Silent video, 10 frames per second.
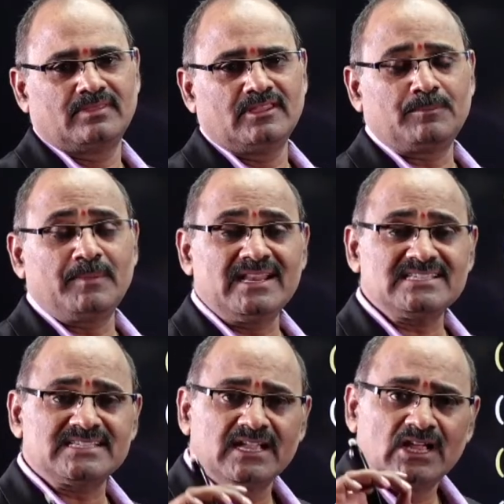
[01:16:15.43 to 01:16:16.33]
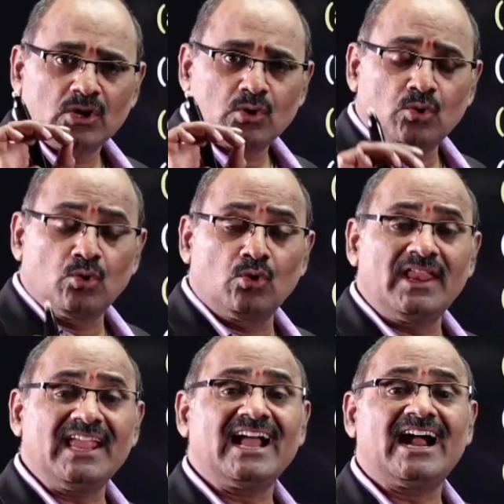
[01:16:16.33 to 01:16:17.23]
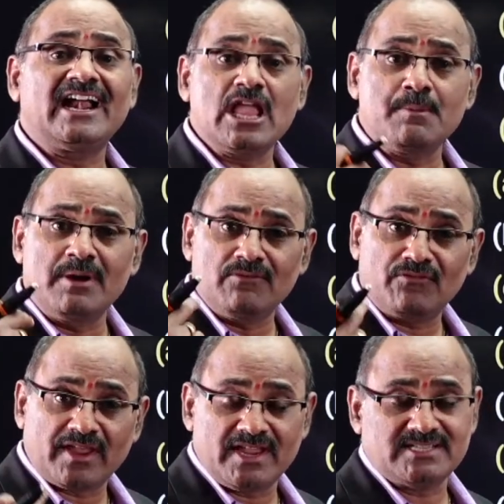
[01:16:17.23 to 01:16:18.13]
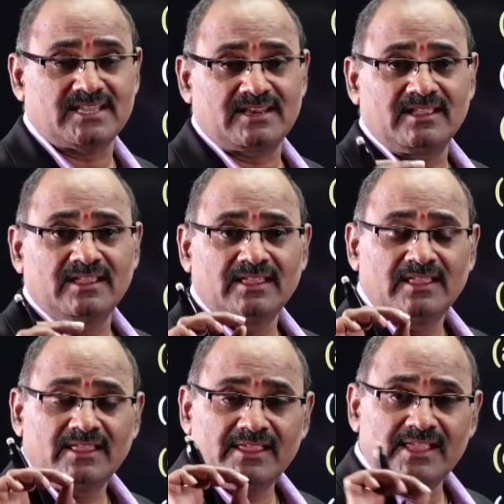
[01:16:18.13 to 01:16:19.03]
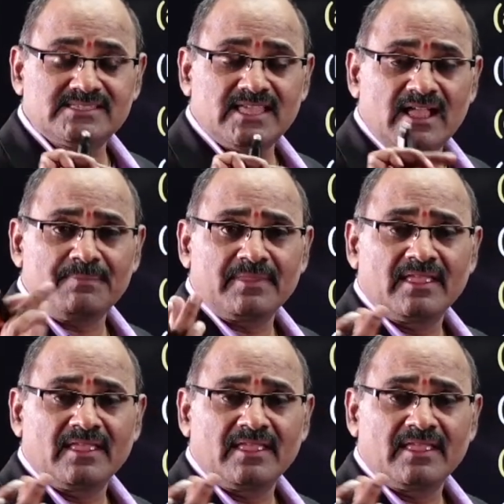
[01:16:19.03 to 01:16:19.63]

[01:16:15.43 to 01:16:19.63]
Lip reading: That means cooling and humidification is the